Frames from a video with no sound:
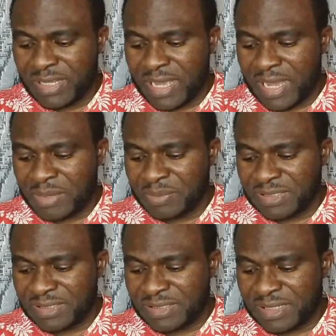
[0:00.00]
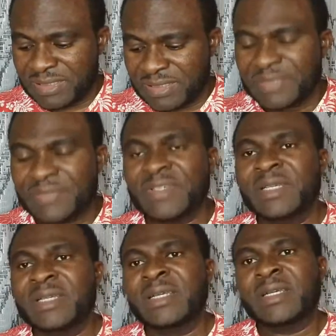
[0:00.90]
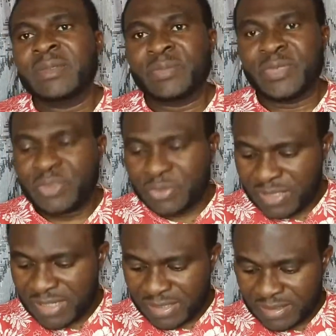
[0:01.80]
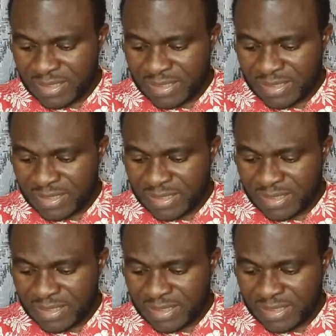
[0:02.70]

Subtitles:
amministrative pecuniarie,